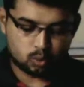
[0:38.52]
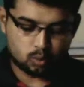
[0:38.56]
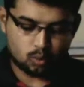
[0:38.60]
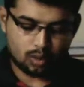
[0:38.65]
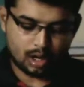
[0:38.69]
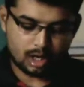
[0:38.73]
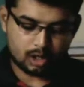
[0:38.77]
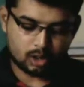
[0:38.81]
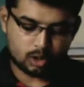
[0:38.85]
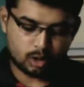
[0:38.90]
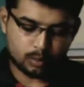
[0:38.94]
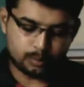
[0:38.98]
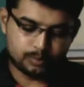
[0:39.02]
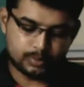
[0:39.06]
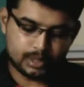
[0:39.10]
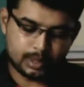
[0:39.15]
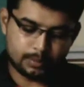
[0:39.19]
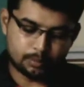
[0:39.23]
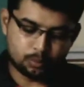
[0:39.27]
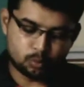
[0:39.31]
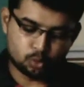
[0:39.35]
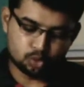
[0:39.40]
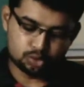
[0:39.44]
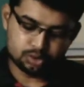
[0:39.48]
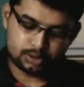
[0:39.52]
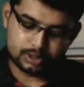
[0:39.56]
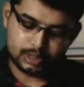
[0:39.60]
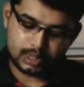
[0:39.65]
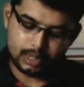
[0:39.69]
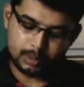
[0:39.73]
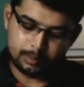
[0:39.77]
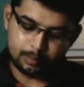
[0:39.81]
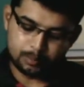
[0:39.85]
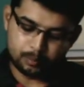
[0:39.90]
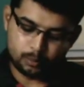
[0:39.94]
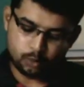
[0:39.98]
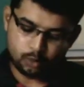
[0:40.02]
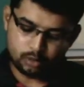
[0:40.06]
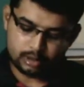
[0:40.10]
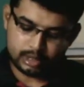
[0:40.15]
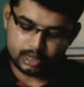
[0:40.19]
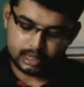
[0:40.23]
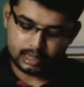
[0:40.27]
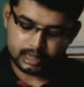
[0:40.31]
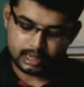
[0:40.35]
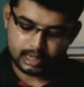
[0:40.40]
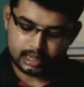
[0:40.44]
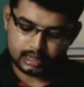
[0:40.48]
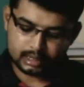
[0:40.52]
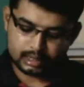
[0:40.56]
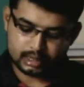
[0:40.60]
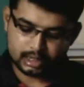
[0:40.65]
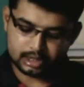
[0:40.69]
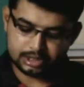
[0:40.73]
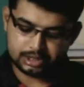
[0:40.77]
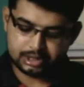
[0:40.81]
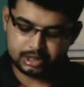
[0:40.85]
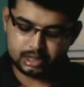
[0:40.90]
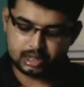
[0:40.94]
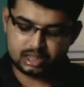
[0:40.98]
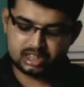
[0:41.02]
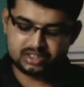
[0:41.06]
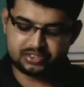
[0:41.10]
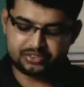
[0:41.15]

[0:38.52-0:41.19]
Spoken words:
one of the most important characteristic